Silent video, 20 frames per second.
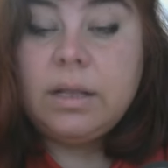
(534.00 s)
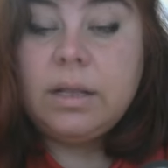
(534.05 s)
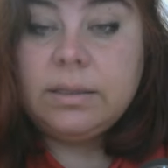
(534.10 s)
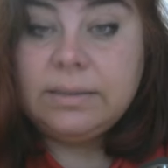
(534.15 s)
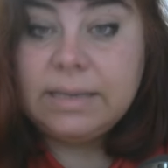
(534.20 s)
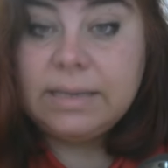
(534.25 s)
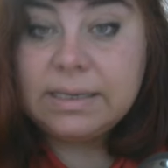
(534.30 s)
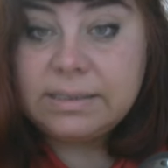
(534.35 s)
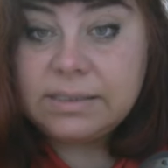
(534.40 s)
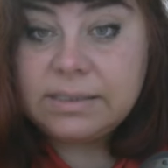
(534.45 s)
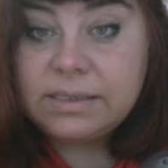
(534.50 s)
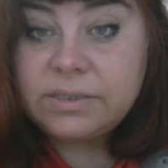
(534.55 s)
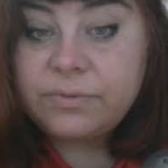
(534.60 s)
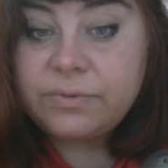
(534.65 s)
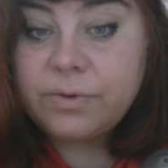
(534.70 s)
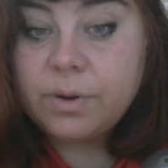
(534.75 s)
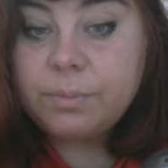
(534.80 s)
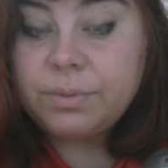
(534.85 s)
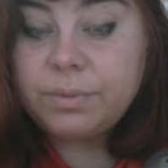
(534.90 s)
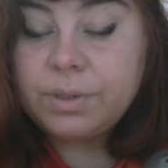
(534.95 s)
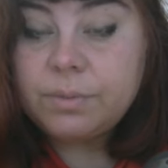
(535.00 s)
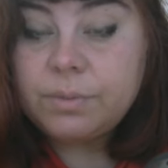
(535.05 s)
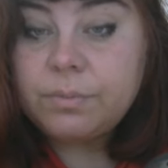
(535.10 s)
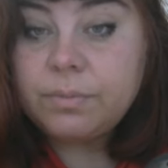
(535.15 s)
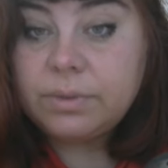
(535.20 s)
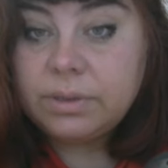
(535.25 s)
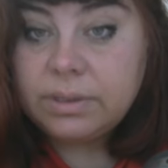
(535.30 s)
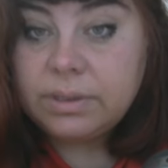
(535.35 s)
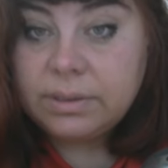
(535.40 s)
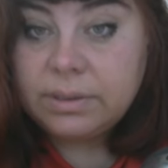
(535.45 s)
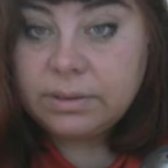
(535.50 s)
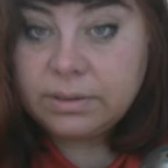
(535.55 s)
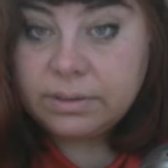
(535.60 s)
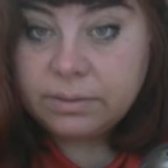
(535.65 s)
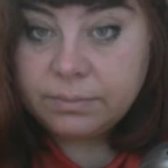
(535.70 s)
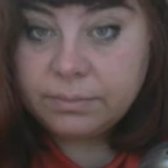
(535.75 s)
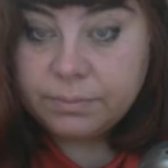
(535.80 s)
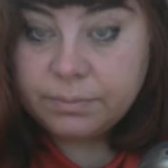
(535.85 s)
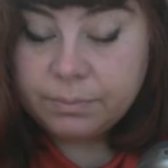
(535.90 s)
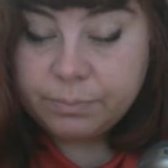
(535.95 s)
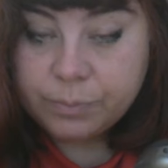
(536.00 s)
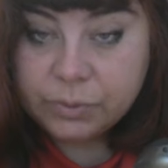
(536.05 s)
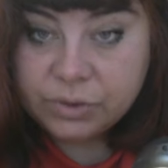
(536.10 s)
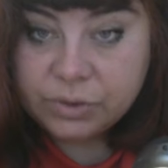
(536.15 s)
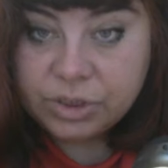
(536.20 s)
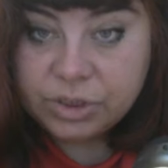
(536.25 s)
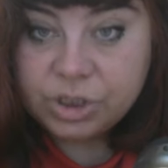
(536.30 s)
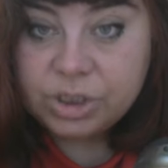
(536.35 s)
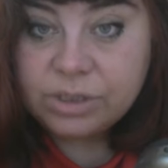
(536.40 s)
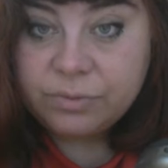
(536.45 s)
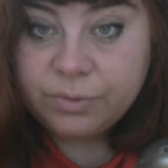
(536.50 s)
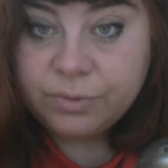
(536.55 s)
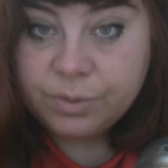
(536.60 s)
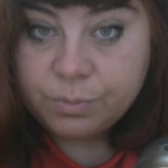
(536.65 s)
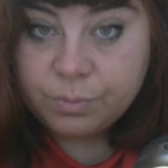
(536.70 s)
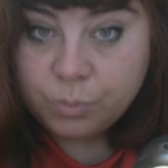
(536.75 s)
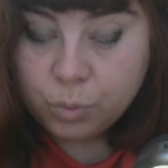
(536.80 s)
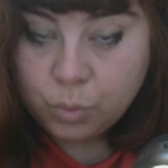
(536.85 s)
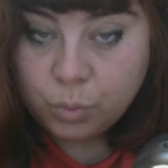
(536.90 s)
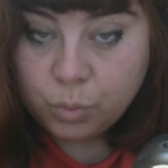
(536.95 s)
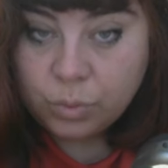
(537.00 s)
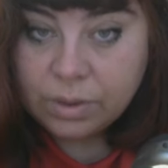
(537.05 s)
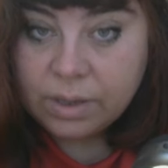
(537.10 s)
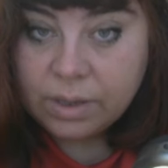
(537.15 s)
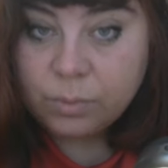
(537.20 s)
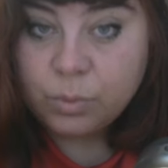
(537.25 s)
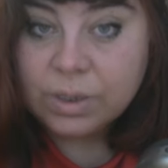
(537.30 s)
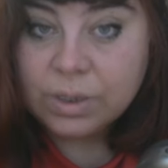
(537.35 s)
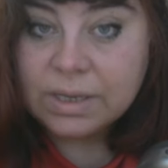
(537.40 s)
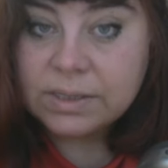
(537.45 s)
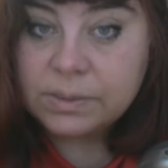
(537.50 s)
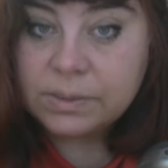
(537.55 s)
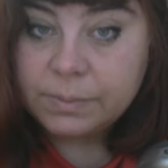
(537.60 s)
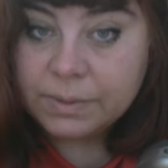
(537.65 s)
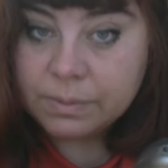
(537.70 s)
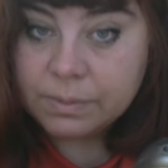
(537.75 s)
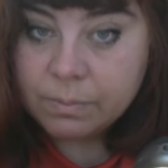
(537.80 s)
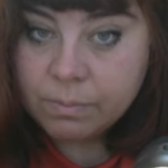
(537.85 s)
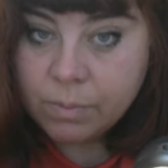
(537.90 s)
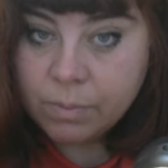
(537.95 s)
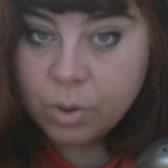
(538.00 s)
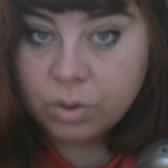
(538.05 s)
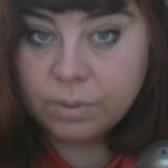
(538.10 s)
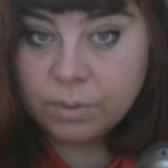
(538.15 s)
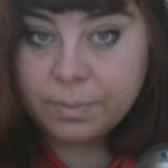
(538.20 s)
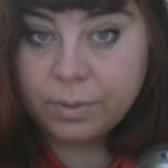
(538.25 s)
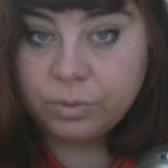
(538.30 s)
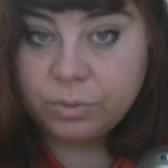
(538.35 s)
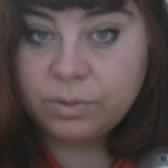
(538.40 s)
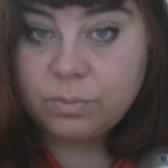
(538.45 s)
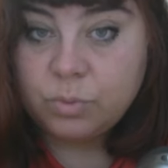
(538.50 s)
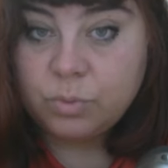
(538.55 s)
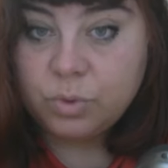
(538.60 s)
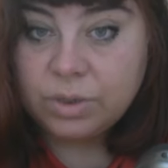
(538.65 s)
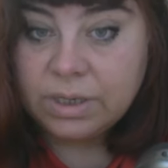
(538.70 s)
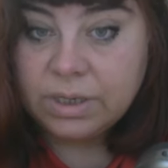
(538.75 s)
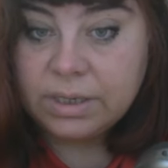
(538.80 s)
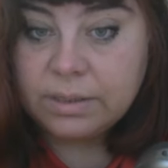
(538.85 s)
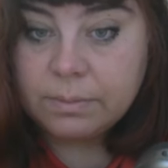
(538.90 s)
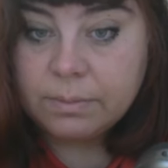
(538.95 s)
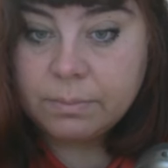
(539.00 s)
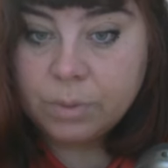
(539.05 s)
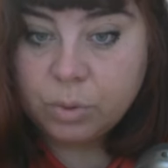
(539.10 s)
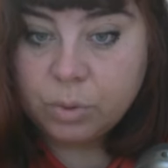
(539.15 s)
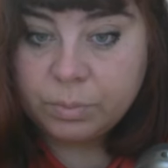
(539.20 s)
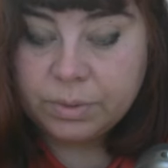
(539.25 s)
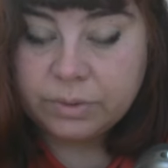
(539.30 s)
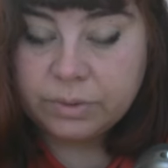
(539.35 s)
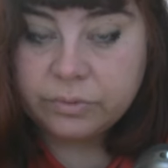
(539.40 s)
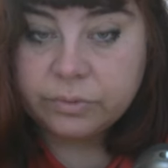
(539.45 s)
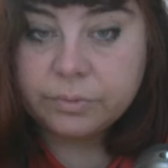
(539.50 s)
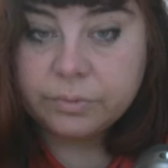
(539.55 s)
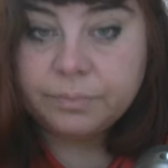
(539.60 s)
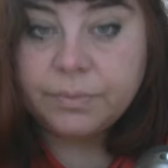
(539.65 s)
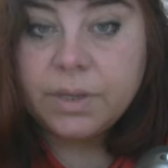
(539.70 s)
This is from the position of the moon, and we can speak more about the moon in a moment.